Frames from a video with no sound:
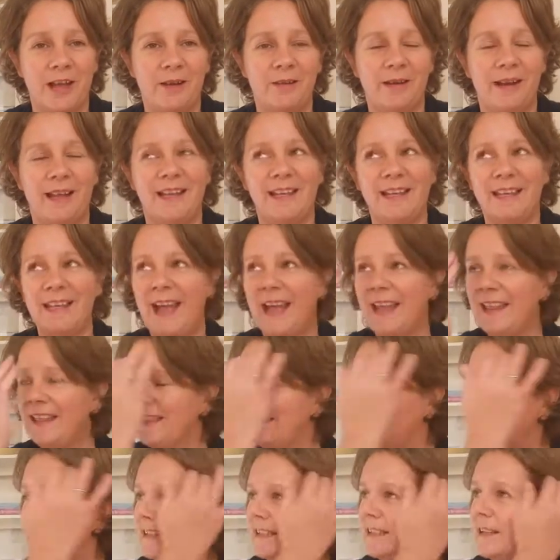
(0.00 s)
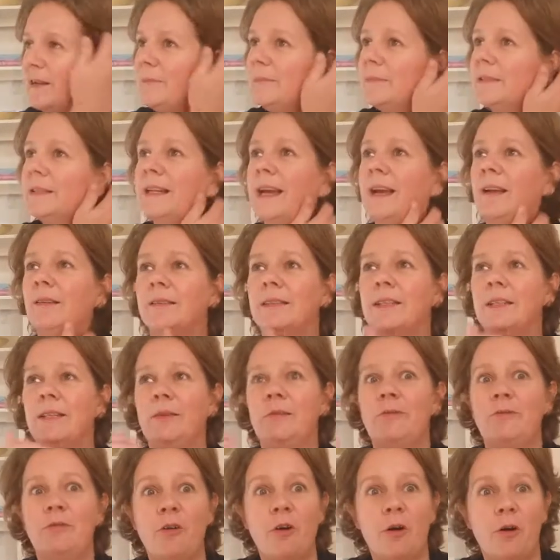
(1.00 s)
And again, this comes down
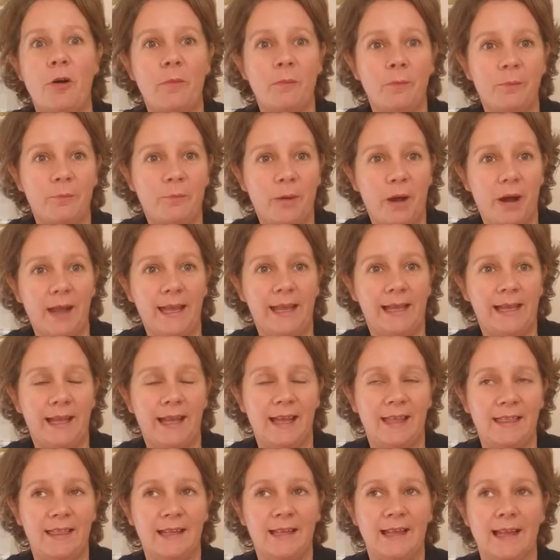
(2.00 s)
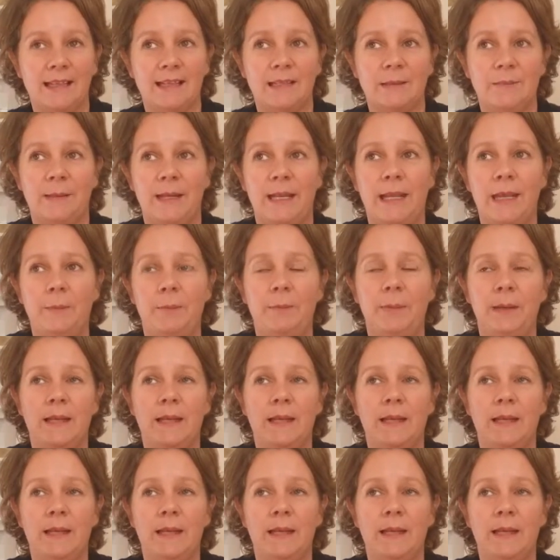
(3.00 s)
to not buying at the last minute,